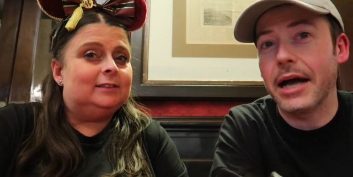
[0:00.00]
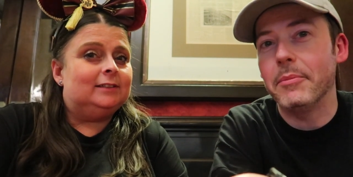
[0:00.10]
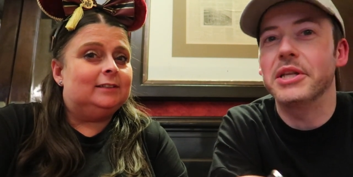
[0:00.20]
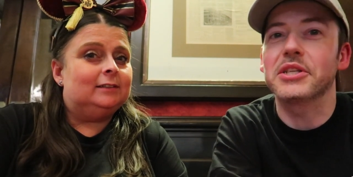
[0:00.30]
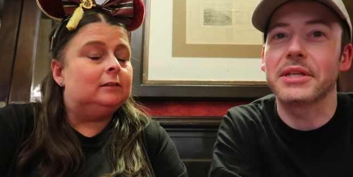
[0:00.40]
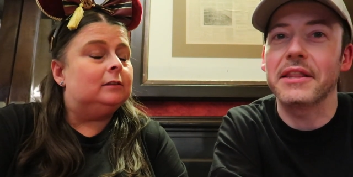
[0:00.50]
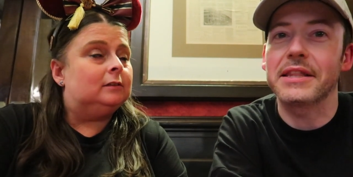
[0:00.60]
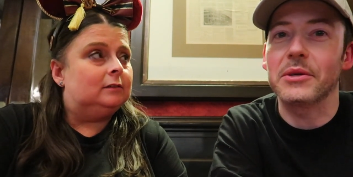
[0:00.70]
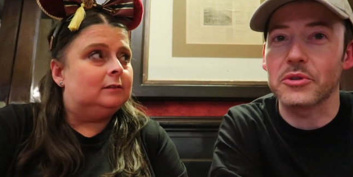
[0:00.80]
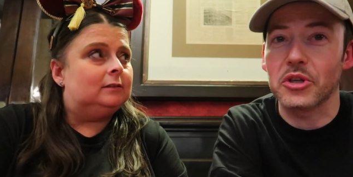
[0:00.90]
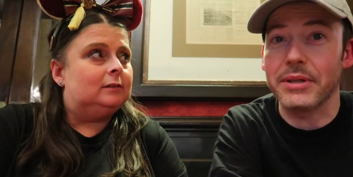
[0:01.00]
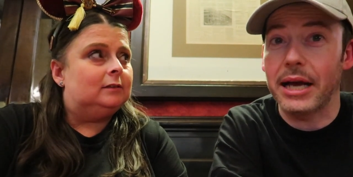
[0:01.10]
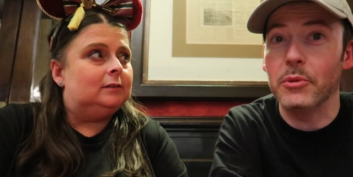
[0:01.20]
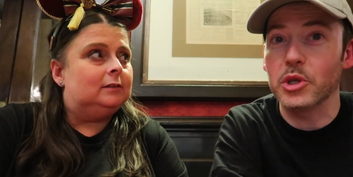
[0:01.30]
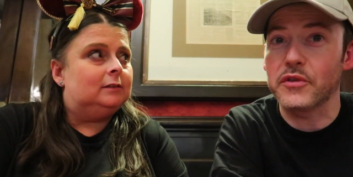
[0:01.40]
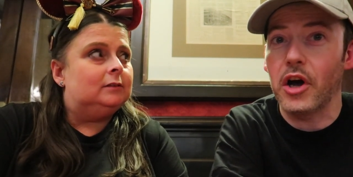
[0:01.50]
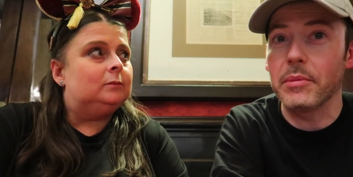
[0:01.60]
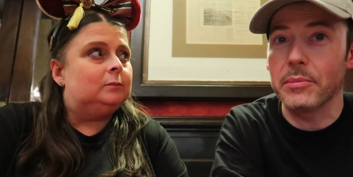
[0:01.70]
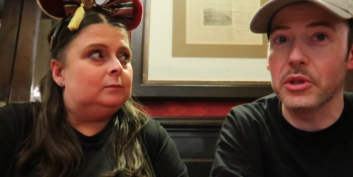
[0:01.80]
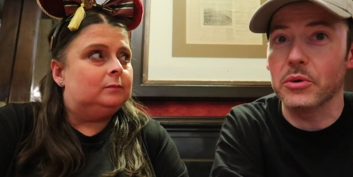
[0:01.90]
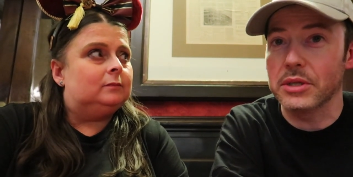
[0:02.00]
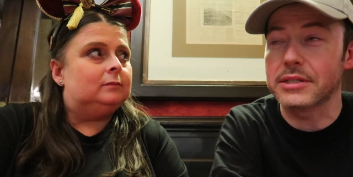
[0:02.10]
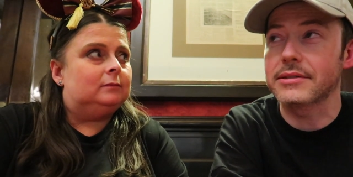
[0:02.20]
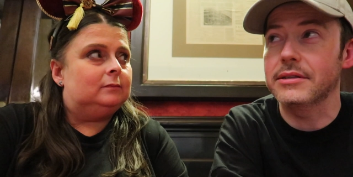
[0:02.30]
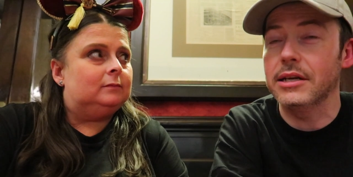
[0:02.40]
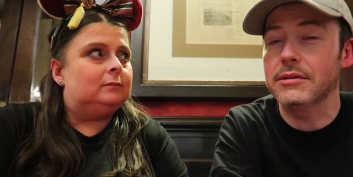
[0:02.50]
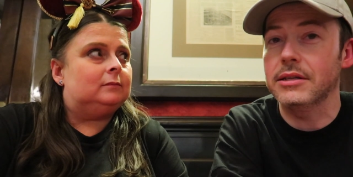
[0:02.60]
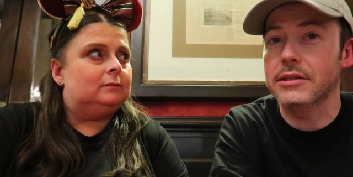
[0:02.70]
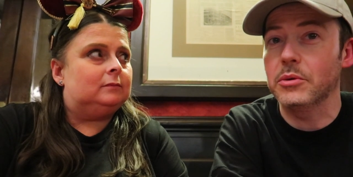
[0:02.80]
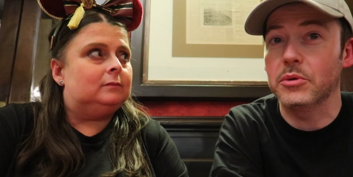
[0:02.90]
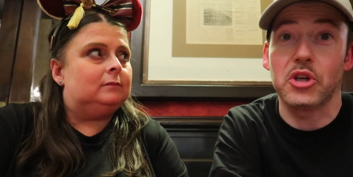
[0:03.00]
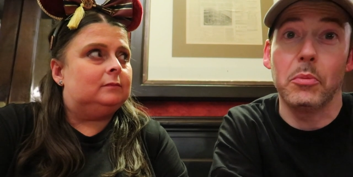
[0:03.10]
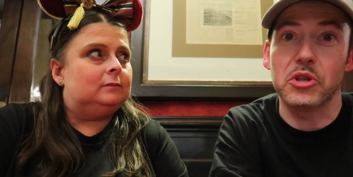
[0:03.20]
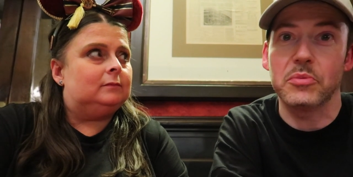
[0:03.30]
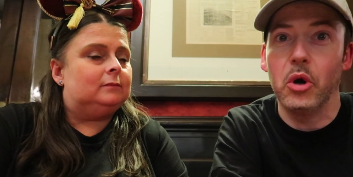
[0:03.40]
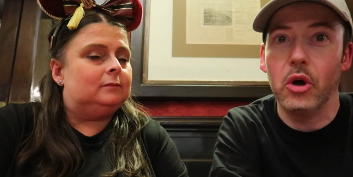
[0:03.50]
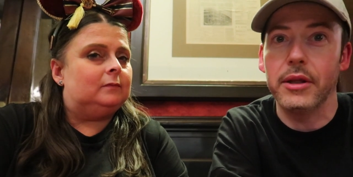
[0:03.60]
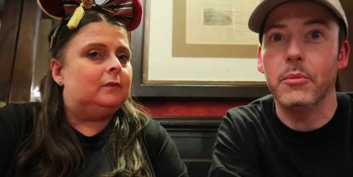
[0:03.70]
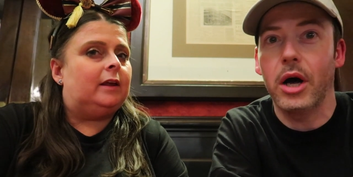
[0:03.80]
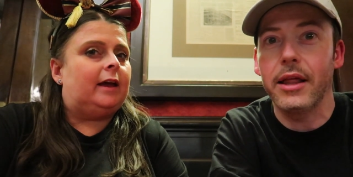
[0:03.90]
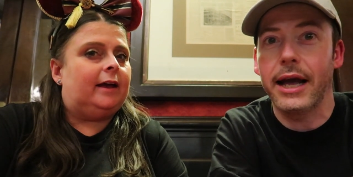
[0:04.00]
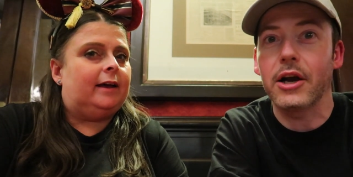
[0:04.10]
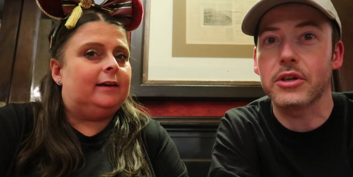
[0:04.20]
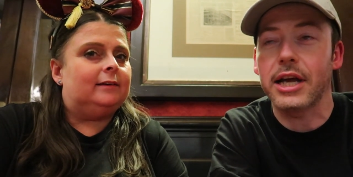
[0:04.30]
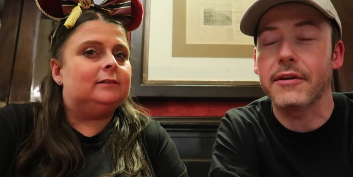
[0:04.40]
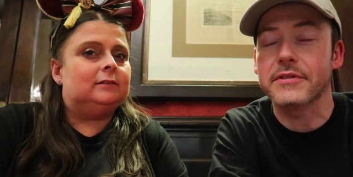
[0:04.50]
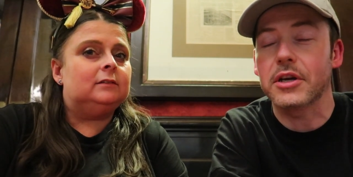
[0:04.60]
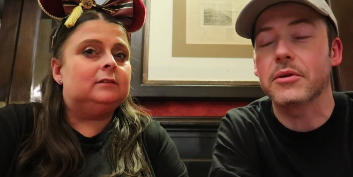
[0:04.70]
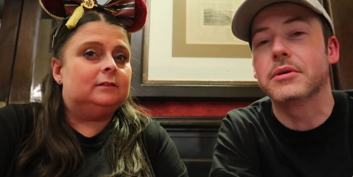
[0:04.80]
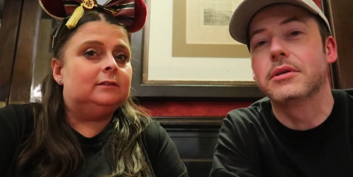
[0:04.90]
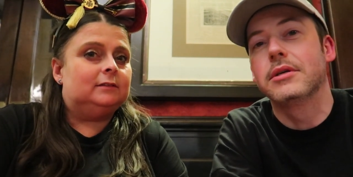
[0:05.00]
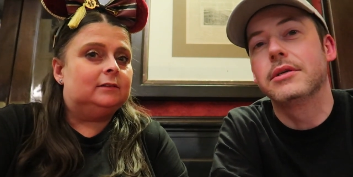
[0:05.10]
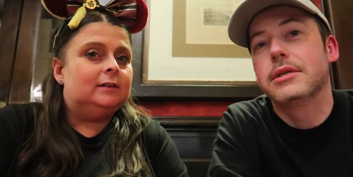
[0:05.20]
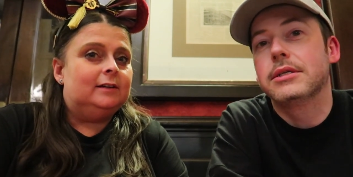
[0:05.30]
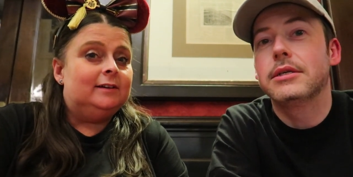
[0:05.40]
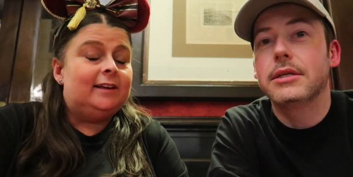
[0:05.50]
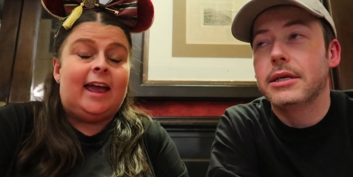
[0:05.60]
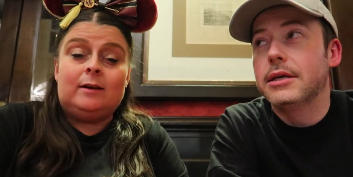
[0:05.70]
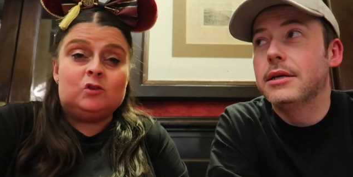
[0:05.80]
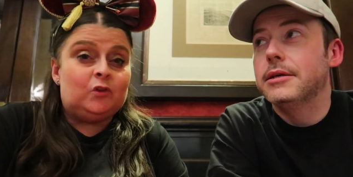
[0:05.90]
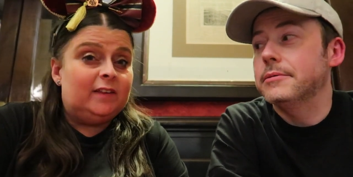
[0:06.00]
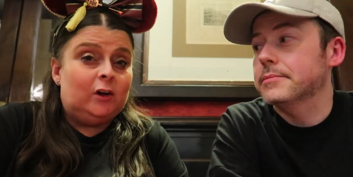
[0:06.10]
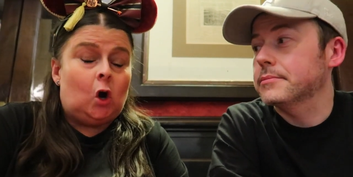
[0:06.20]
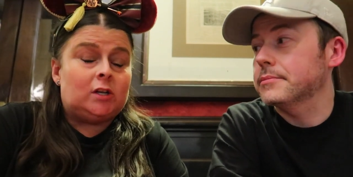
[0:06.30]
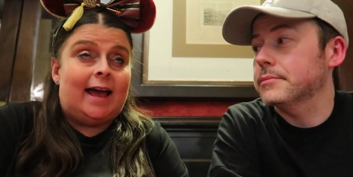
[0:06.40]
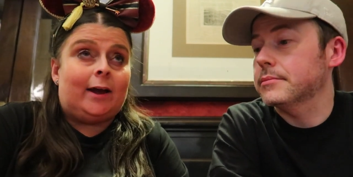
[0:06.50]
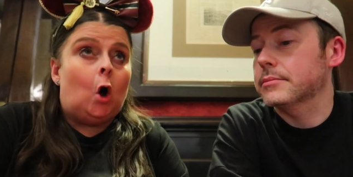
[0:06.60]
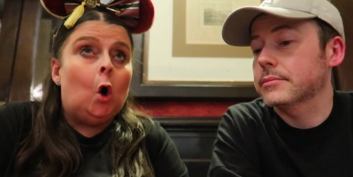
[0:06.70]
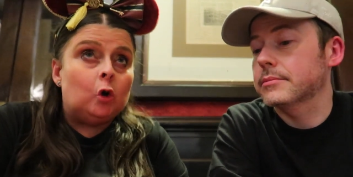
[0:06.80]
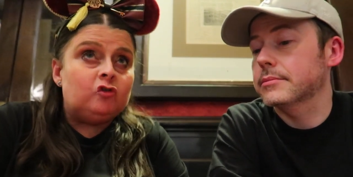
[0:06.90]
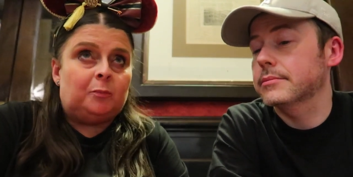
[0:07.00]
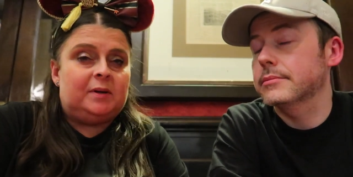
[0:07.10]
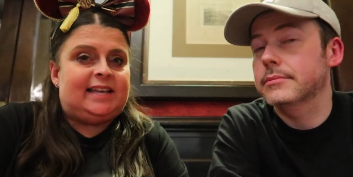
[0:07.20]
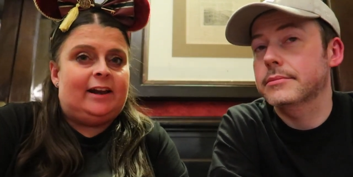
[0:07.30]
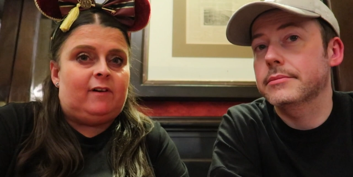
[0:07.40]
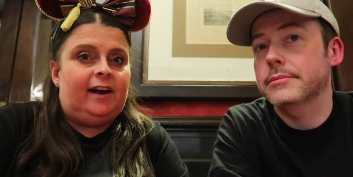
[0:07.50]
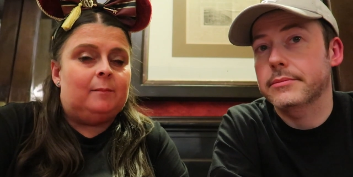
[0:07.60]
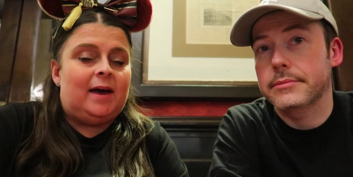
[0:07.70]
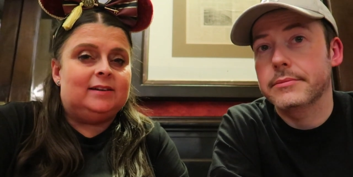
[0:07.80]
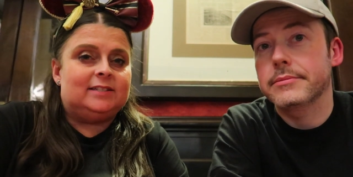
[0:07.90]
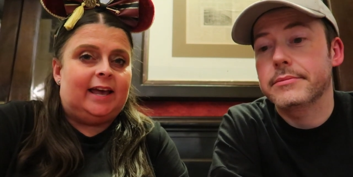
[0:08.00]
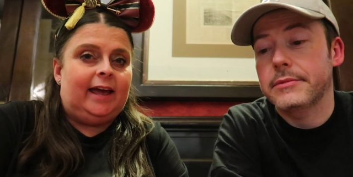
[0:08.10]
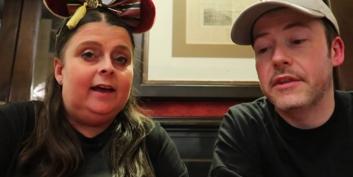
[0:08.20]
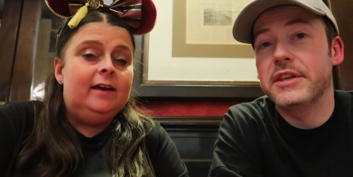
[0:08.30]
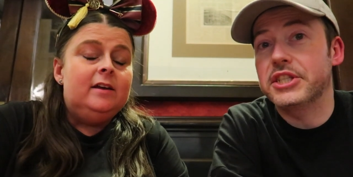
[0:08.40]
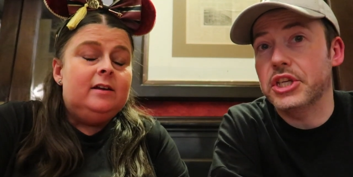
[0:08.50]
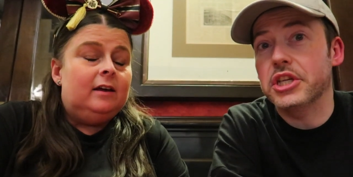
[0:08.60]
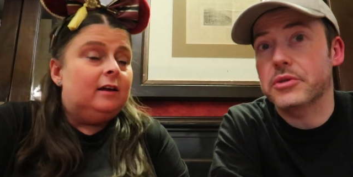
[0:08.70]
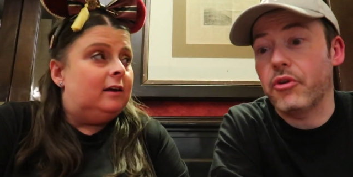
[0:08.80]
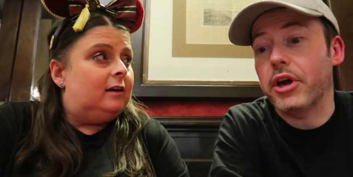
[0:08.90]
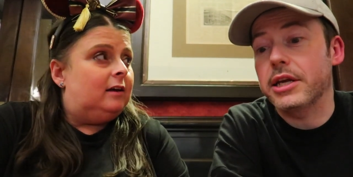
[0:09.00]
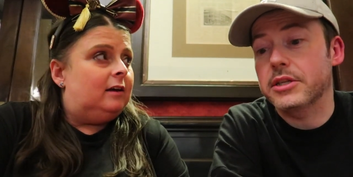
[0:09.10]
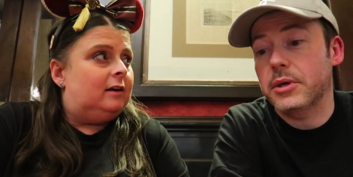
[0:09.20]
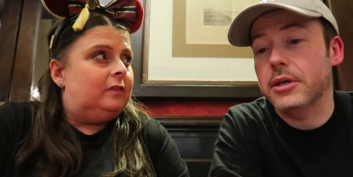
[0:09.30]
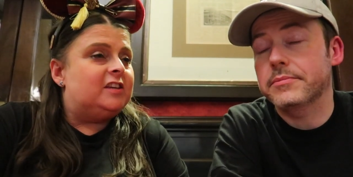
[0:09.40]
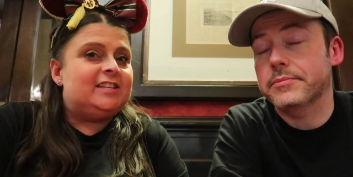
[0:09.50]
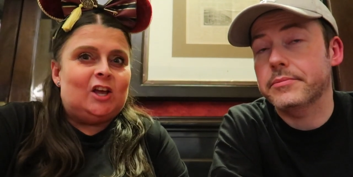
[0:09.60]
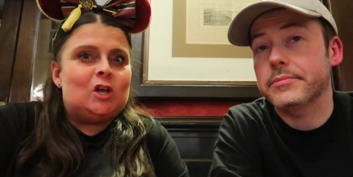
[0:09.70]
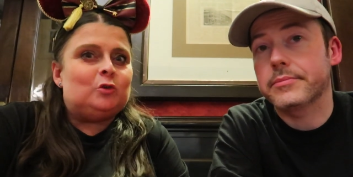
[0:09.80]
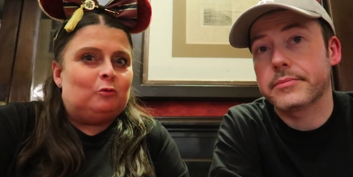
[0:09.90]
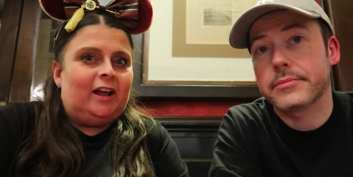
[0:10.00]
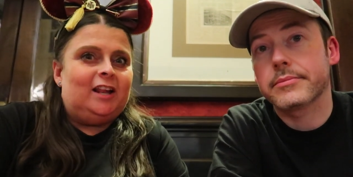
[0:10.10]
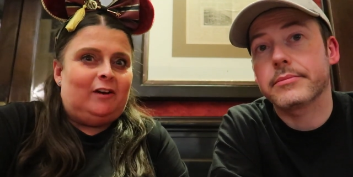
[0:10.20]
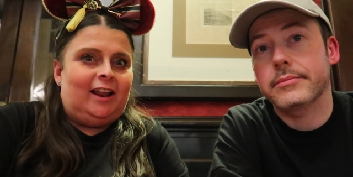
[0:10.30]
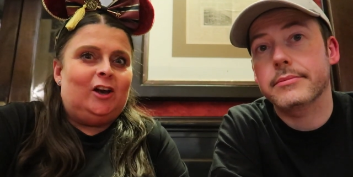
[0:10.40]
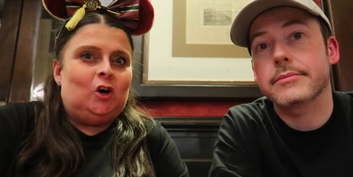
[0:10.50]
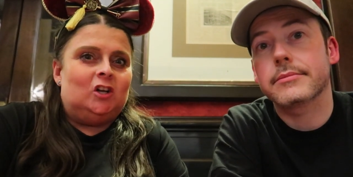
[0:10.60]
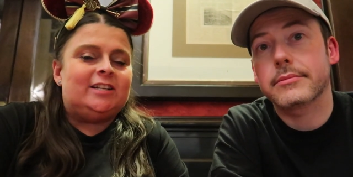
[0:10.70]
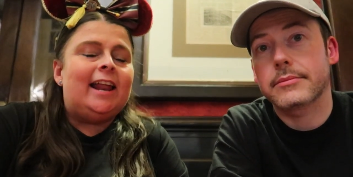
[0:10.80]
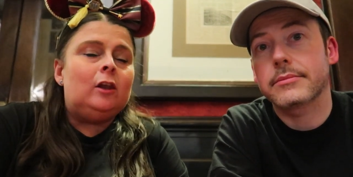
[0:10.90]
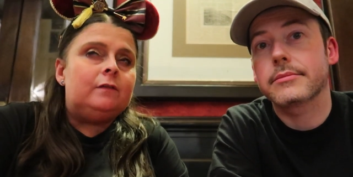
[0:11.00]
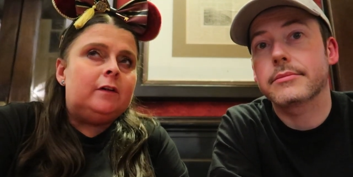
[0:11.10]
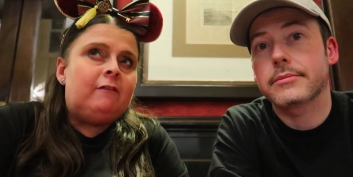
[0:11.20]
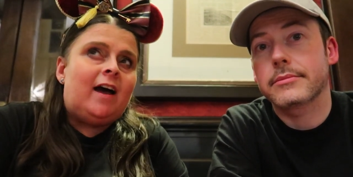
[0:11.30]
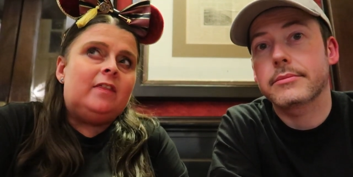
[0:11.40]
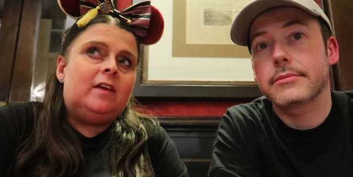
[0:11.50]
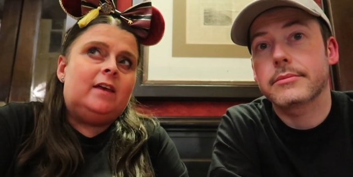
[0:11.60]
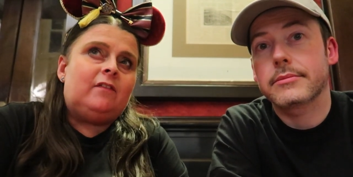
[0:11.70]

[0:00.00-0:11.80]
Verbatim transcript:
Speaker 1: salmon, so I didn't think it was going to be that much more, but there was, there was so much more. Yeah.
Speaker 2: It was really good, like 100% recommend it.
Speaker 1: The desserts are great as well. The
Speaker 2: desserts are really, really good. And I love the fact that